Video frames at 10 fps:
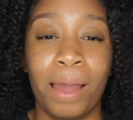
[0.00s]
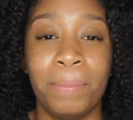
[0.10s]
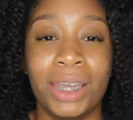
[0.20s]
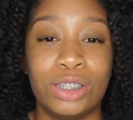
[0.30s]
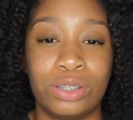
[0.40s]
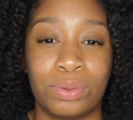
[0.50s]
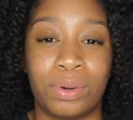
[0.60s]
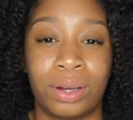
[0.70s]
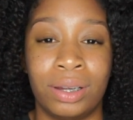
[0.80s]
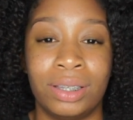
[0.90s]
I made
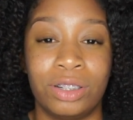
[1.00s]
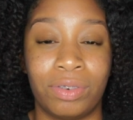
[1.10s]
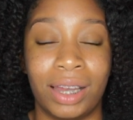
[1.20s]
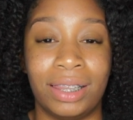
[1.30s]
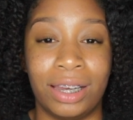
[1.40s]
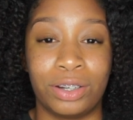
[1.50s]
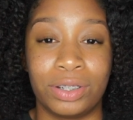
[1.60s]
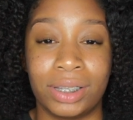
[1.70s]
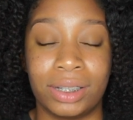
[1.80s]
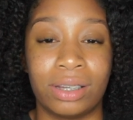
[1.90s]
sure to write
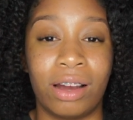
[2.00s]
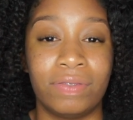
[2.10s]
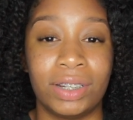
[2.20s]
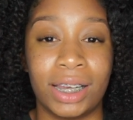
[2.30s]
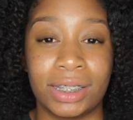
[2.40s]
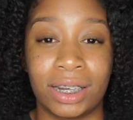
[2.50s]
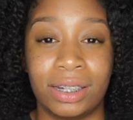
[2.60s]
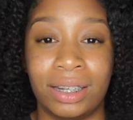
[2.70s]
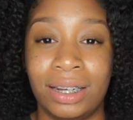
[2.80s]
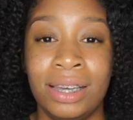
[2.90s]
letters as often as I
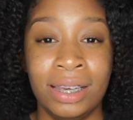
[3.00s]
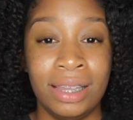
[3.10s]
could.